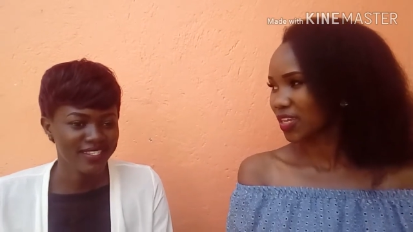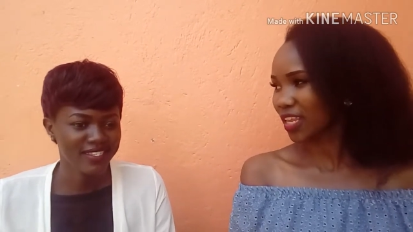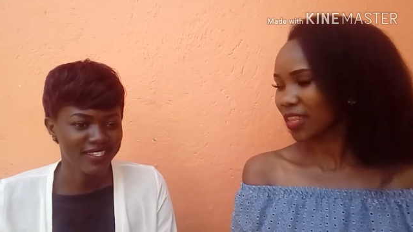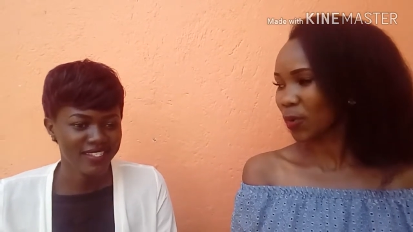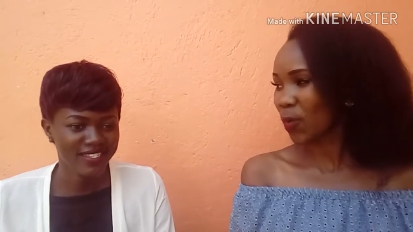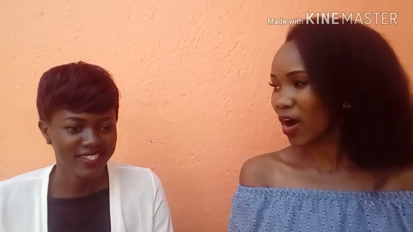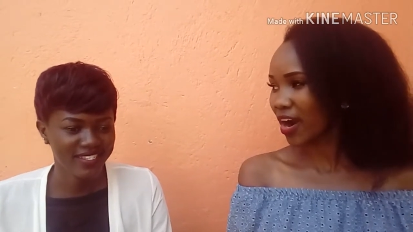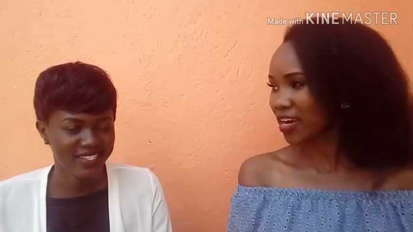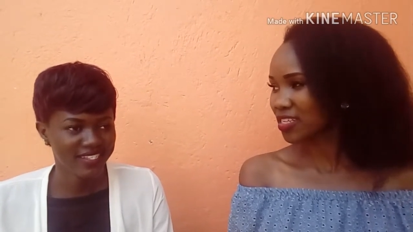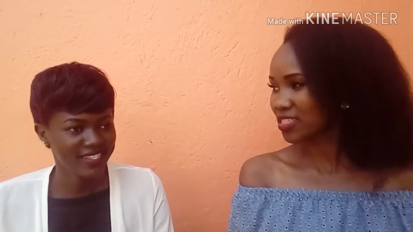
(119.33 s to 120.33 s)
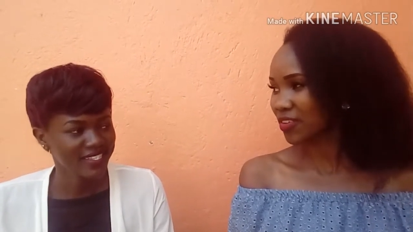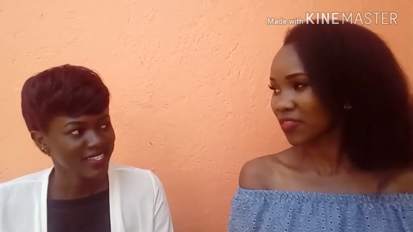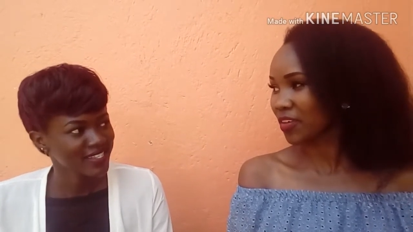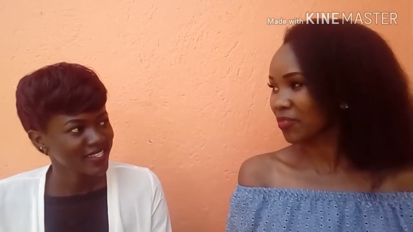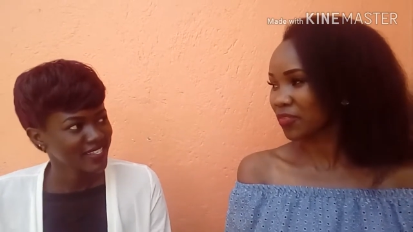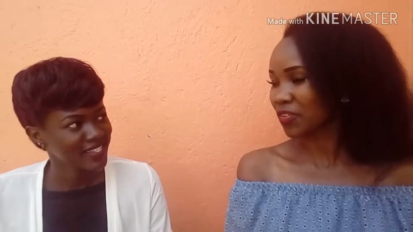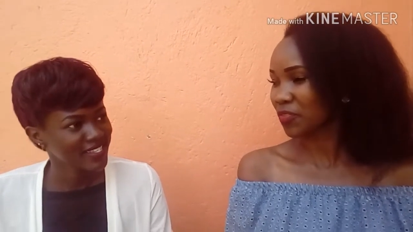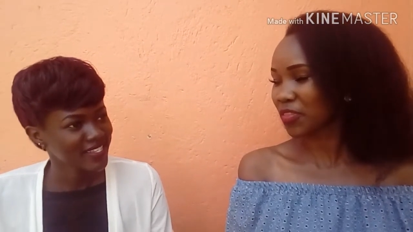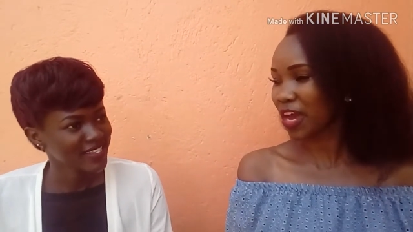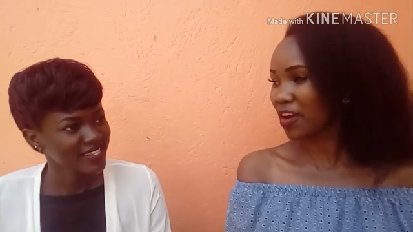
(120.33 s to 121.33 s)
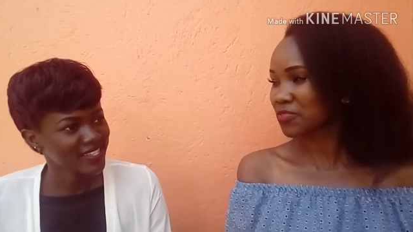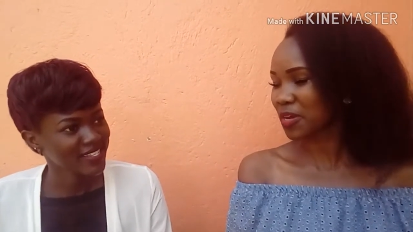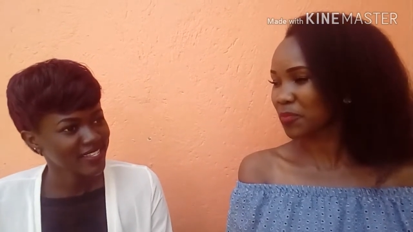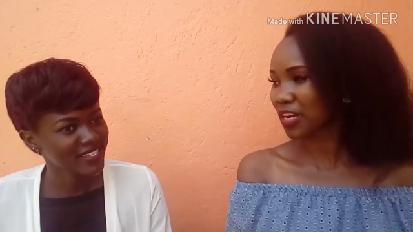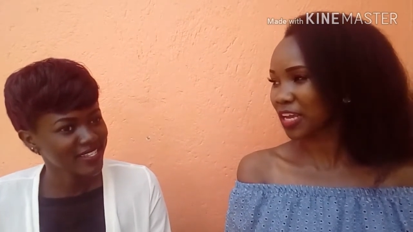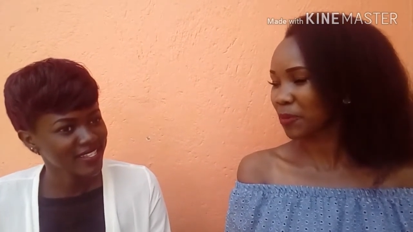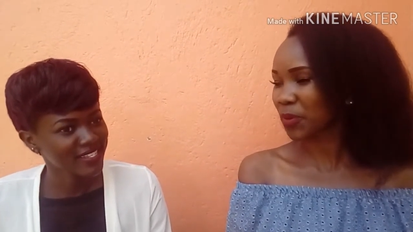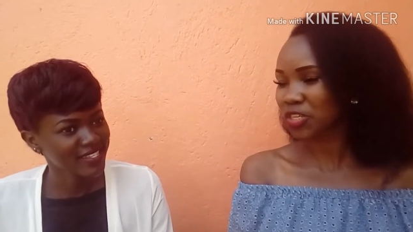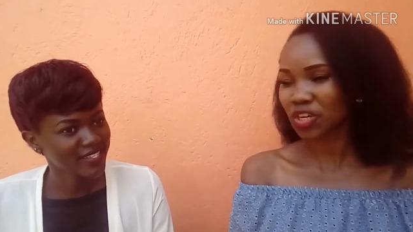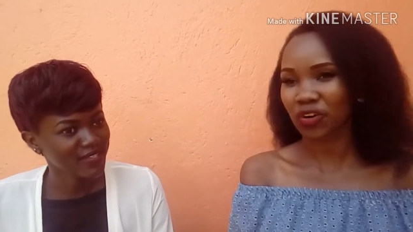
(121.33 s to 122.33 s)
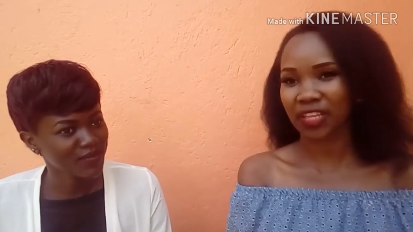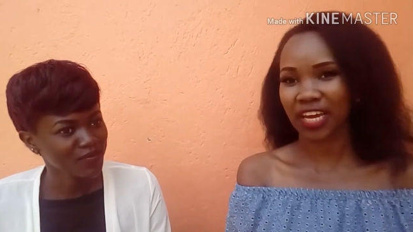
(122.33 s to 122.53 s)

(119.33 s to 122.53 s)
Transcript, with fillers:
Speaker 1: that they want if they even if they have something like a picture on